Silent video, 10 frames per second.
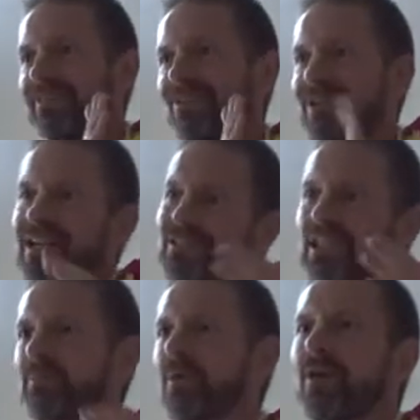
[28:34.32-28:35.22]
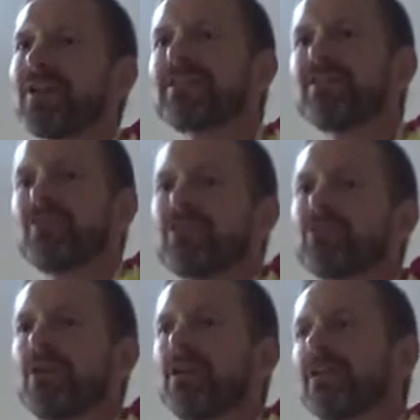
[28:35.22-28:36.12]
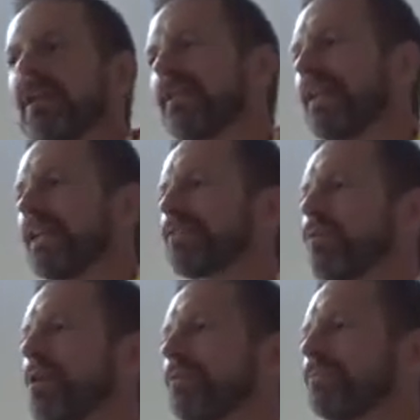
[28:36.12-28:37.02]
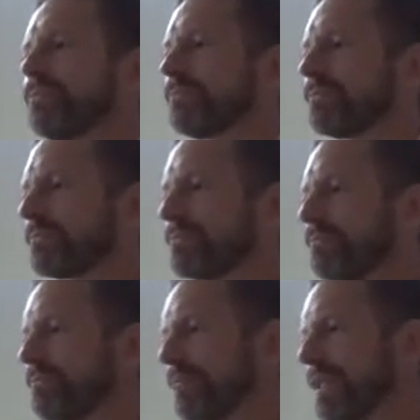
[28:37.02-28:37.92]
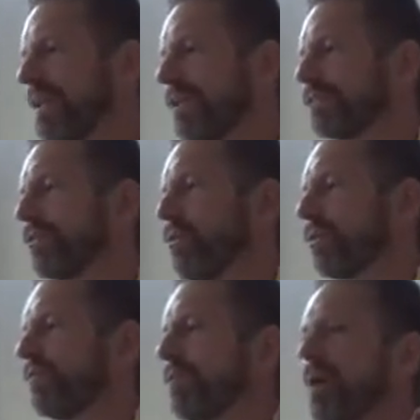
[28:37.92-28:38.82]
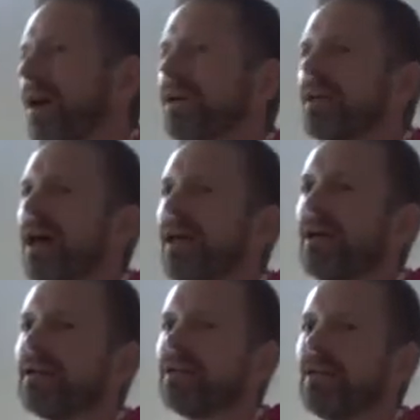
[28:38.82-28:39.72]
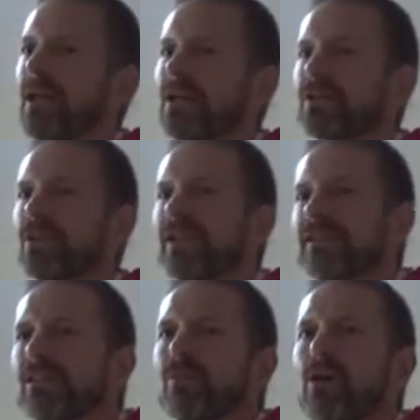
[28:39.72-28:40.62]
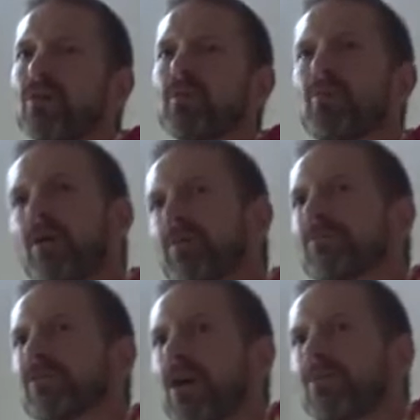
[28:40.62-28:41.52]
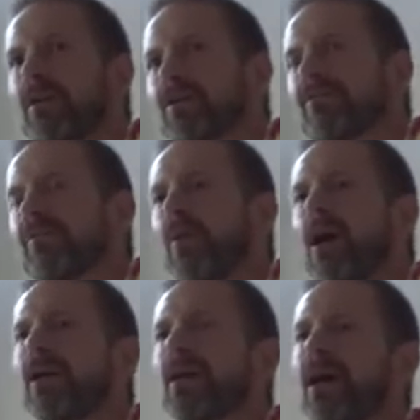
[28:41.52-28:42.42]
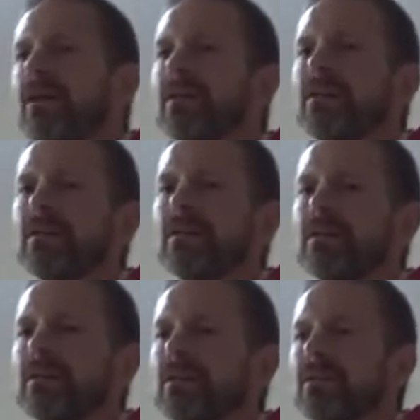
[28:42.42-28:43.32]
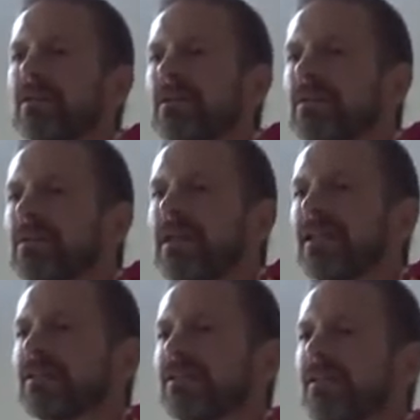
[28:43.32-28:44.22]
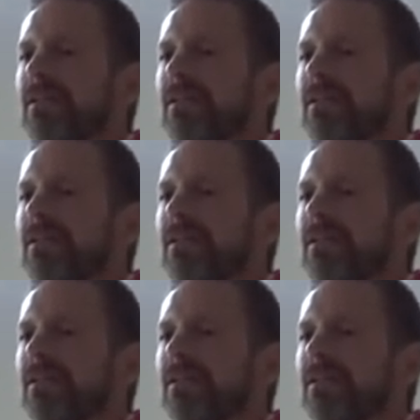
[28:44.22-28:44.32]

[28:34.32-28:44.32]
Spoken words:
Okay, so that's praman, that's the first one. Then the next one is called viparya. So this is where all the problems are, because viparya, that's